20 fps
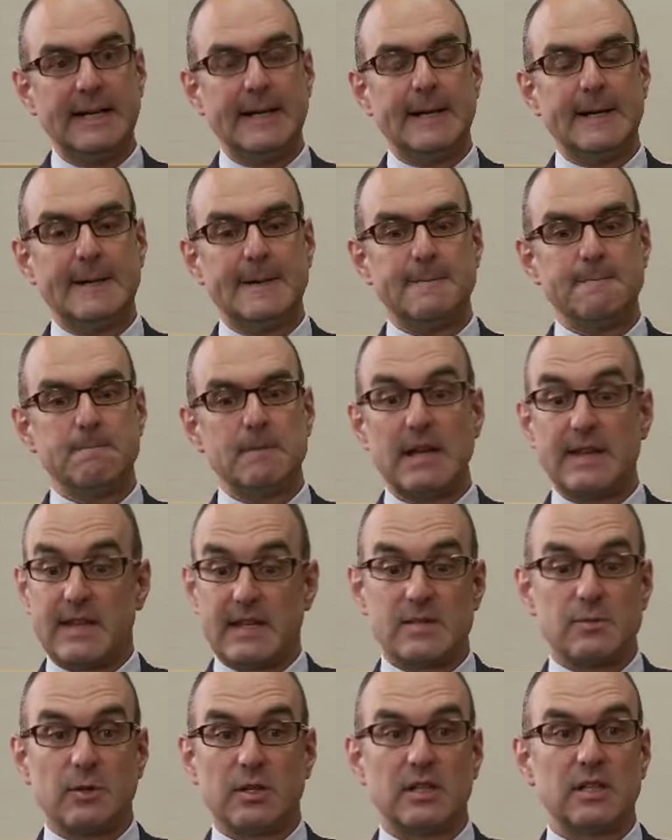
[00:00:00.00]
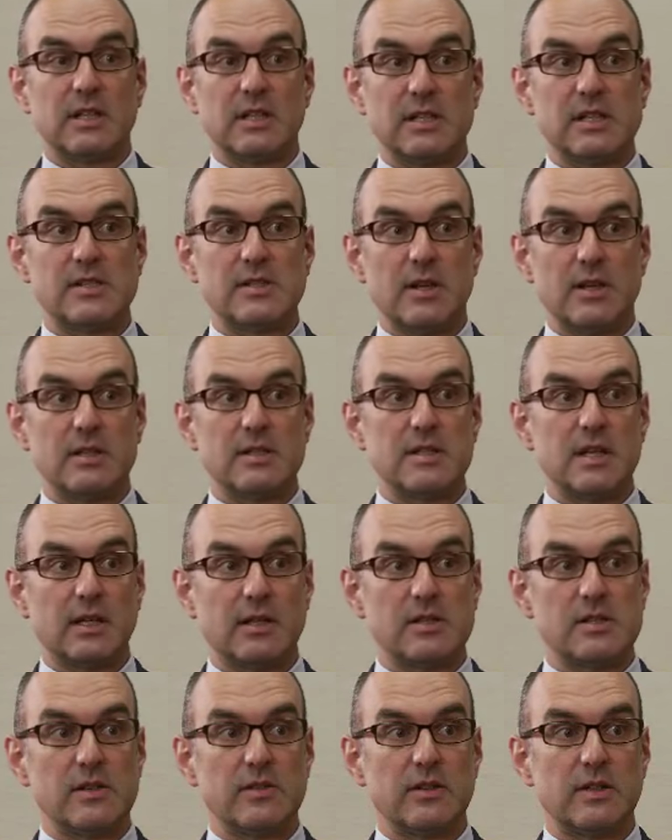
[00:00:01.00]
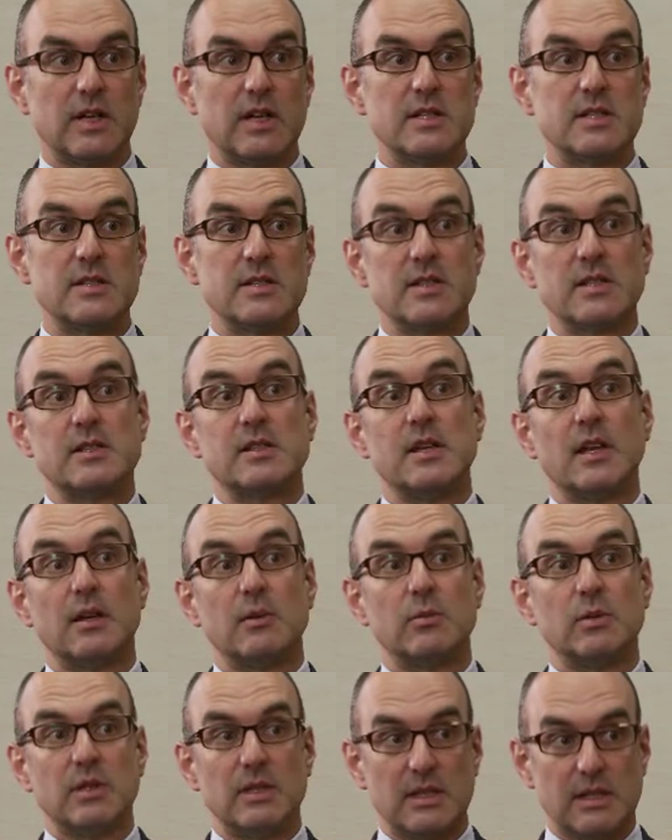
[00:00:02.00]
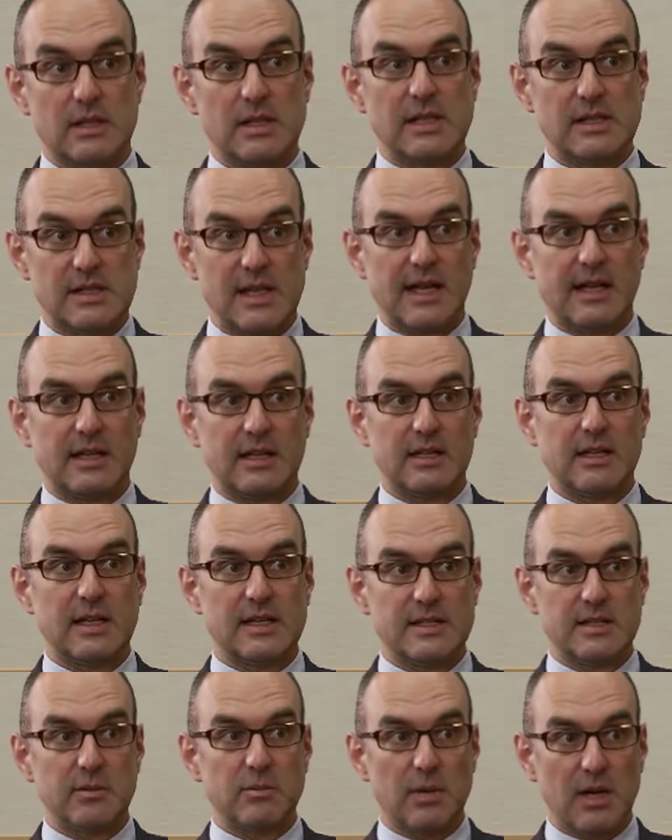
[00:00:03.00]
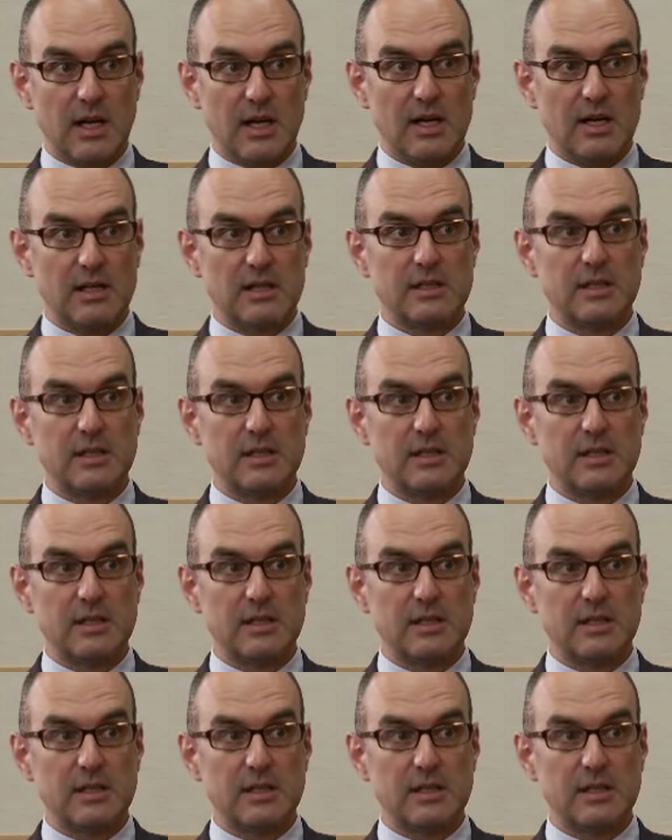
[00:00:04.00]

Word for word: Um, and that's what he did. He started Technoserve in 1968 with exactly that in mind.